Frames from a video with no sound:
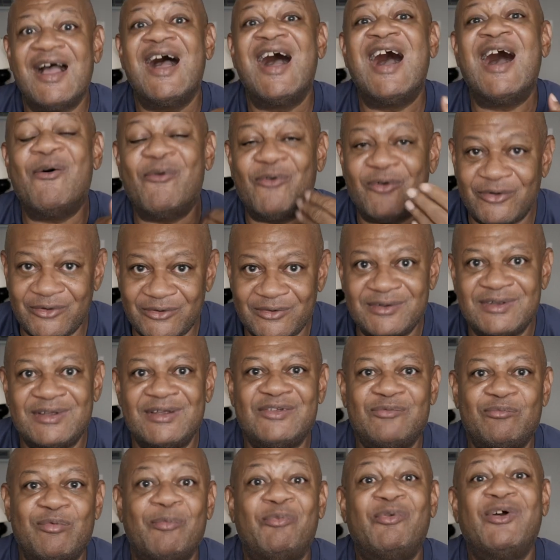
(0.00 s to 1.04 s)
our
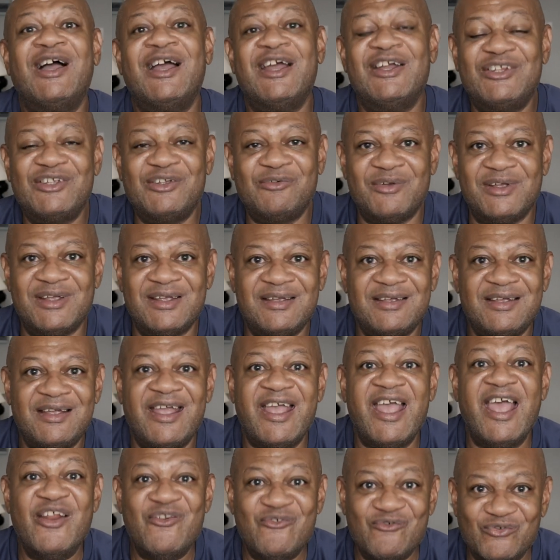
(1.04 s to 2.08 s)
proprietary
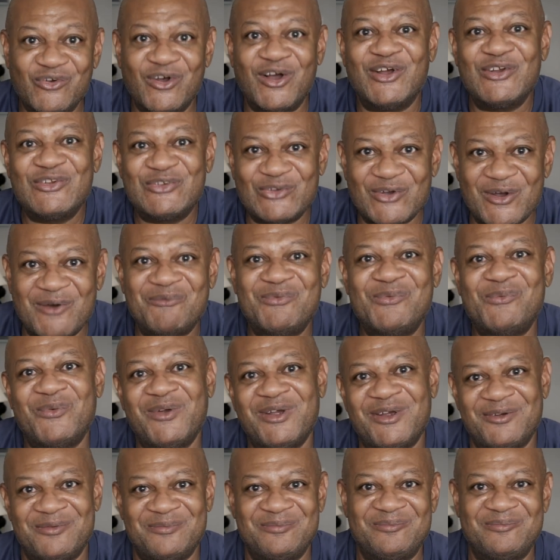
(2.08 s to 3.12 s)
and raw
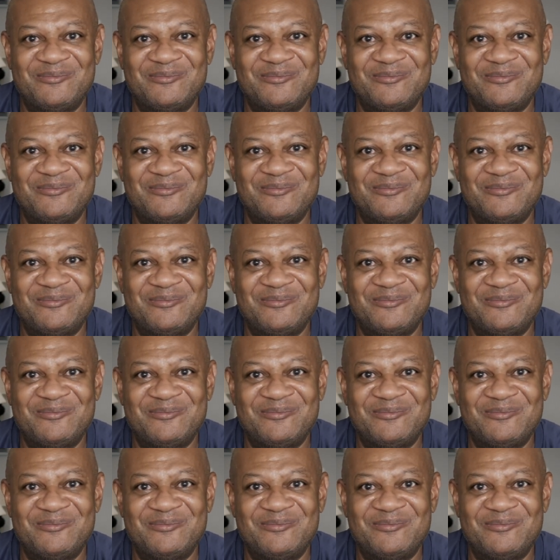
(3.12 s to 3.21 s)
software.